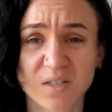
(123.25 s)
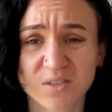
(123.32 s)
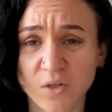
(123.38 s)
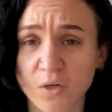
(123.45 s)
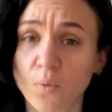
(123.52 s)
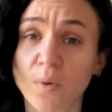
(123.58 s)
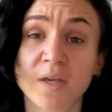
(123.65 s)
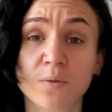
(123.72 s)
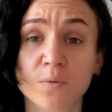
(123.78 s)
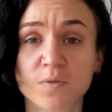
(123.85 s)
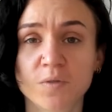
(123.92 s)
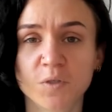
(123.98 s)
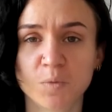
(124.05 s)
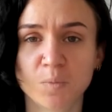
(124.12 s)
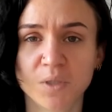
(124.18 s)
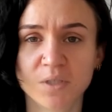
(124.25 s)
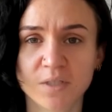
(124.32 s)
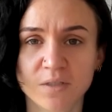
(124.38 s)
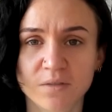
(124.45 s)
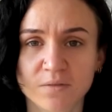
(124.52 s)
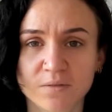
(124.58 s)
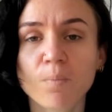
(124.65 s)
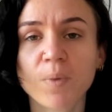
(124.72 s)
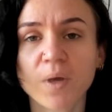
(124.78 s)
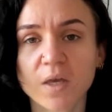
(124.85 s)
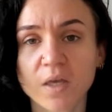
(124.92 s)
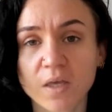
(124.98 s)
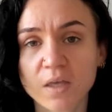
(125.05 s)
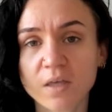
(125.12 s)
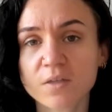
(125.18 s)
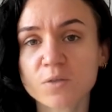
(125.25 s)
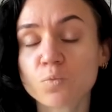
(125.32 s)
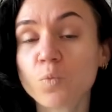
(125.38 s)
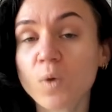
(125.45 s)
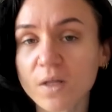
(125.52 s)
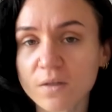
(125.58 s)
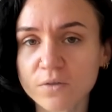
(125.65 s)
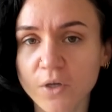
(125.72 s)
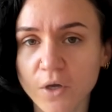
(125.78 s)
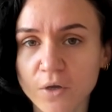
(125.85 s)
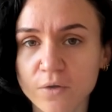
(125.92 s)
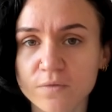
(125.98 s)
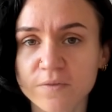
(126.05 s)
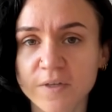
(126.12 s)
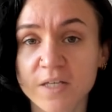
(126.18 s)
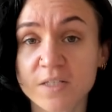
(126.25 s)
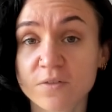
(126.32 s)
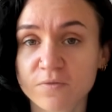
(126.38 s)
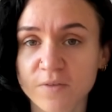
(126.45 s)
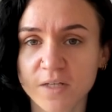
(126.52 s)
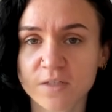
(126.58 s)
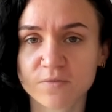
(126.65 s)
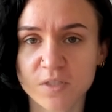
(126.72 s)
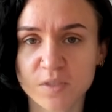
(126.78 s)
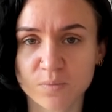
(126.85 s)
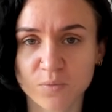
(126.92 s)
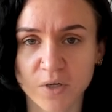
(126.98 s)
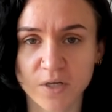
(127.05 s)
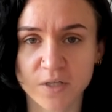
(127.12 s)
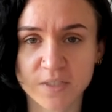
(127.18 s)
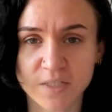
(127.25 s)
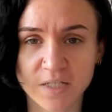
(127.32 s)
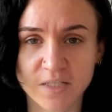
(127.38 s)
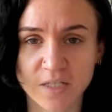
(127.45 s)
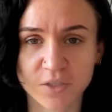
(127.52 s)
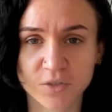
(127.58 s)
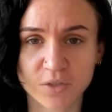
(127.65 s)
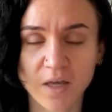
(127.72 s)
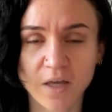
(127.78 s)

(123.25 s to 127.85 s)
Don't know why he was such a big deal. But he is well known for his effectiveness in prioritization.